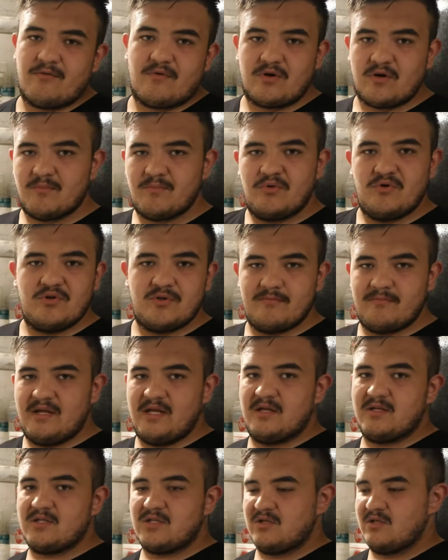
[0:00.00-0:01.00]
We're going to pull the
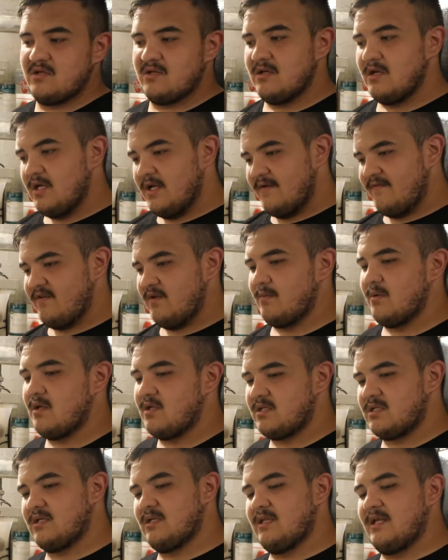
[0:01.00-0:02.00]
males so the
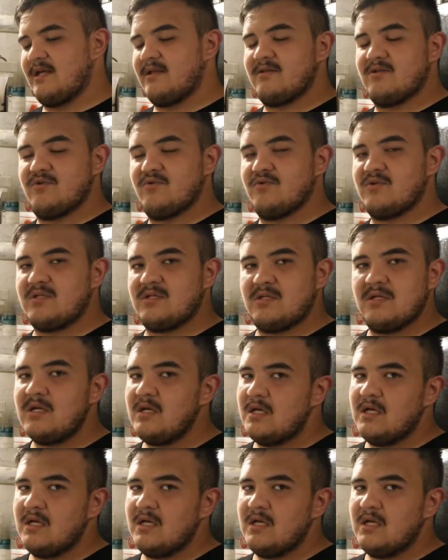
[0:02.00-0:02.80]
females can let loose